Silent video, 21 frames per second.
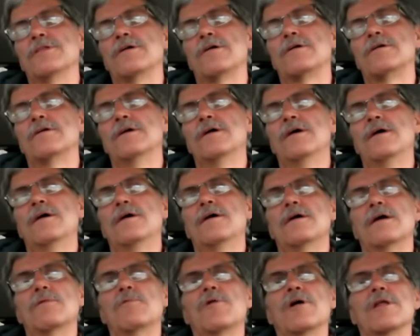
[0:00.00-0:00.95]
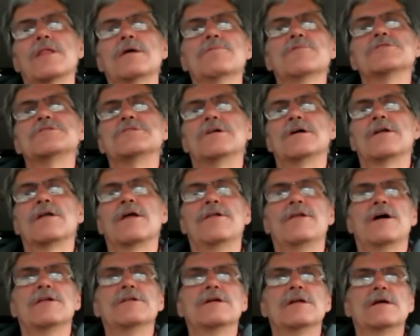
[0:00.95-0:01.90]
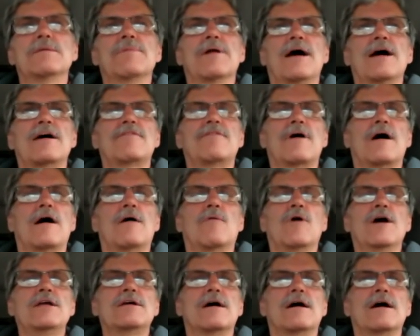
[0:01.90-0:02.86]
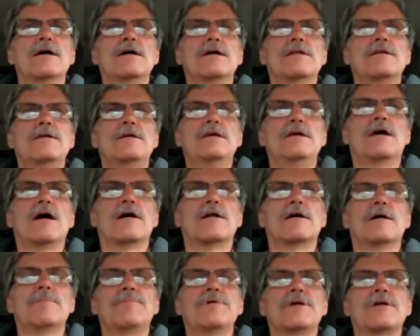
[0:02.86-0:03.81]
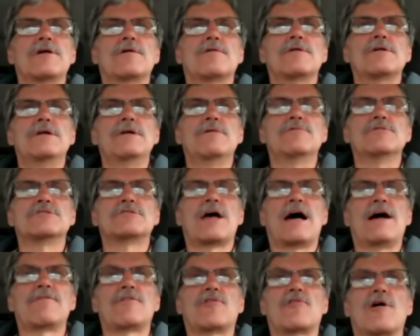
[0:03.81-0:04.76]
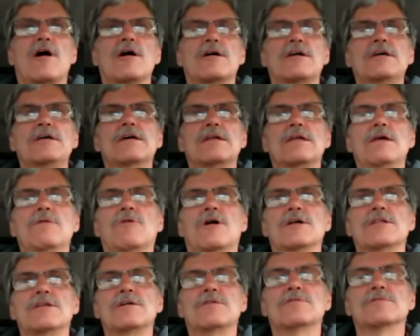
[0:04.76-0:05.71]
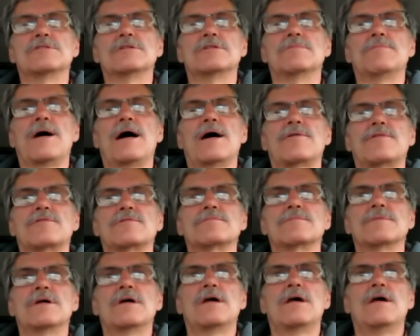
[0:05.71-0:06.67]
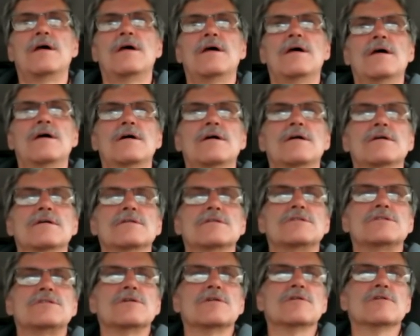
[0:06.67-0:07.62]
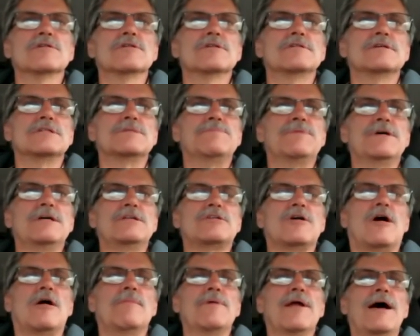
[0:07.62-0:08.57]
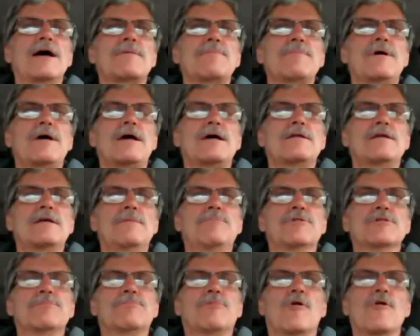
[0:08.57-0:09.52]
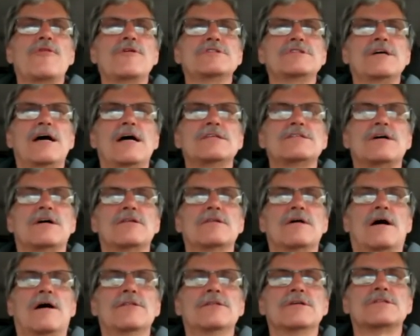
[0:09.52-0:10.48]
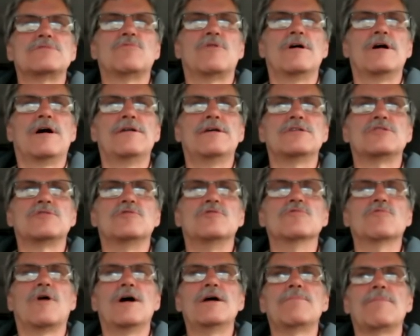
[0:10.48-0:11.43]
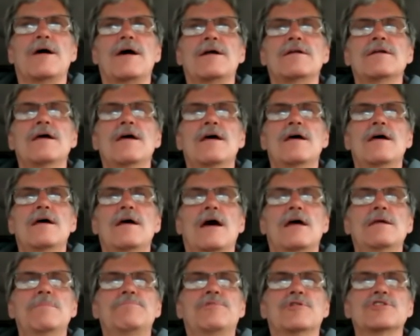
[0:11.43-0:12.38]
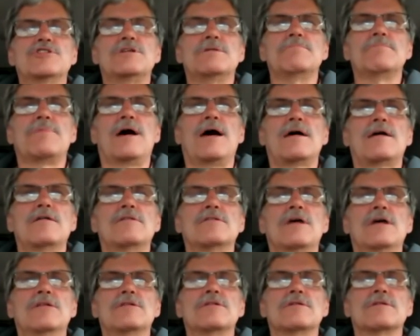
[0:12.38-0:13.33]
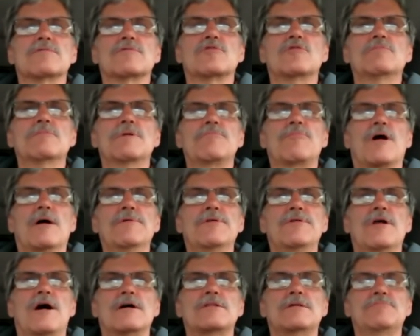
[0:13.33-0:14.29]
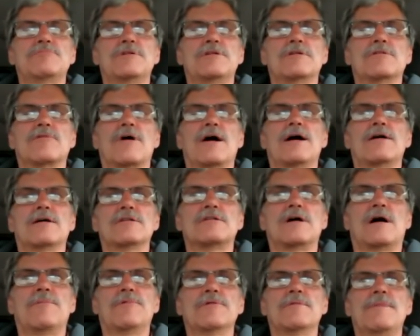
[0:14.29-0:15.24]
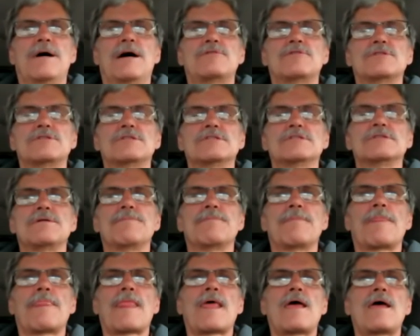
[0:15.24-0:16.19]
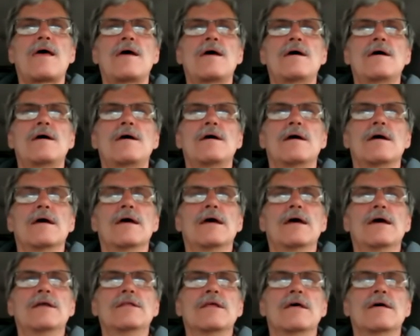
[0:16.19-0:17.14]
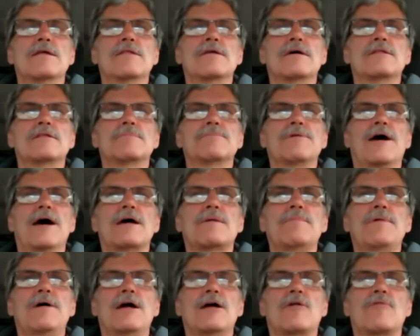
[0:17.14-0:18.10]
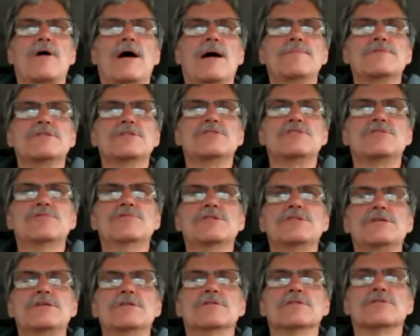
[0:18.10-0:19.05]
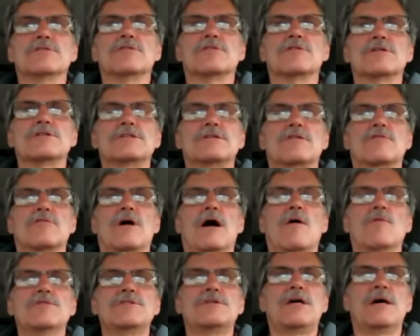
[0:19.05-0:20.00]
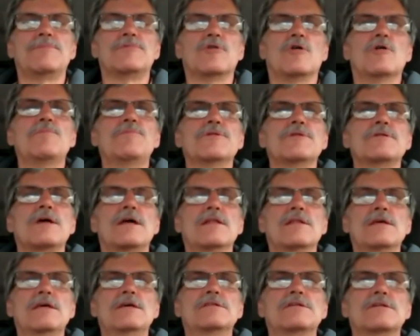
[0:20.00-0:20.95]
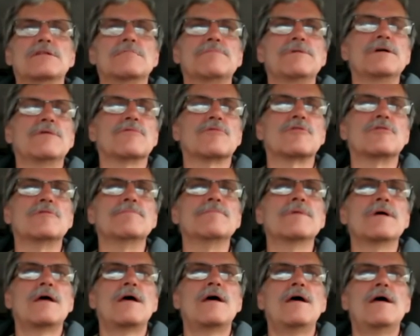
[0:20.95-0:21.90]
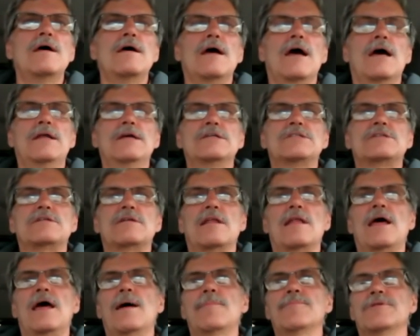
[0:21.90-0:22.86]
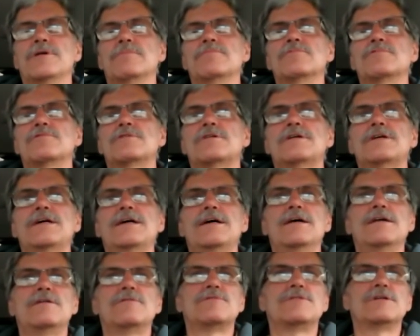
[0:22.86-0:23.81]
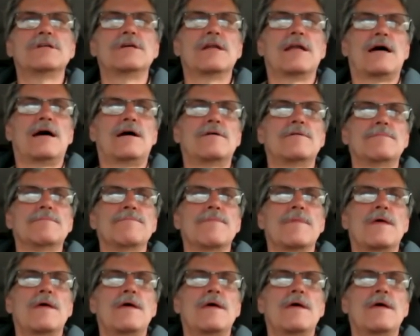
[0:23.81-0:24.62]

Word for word: in there. And one of them was uh, an elderly black uh, white guy, and he got up, you know, and he was half groggy, and he wanted to go to the bathroom. So this big, tall black man, he put both his hands on, on this on this old white man, and he pushed him back in, into the room and probably knocked him to the ground on top of the mattresses. And and then the black man grabs these two steel doors that are always kept open that lead to the big room, and he slammed them really, really loud.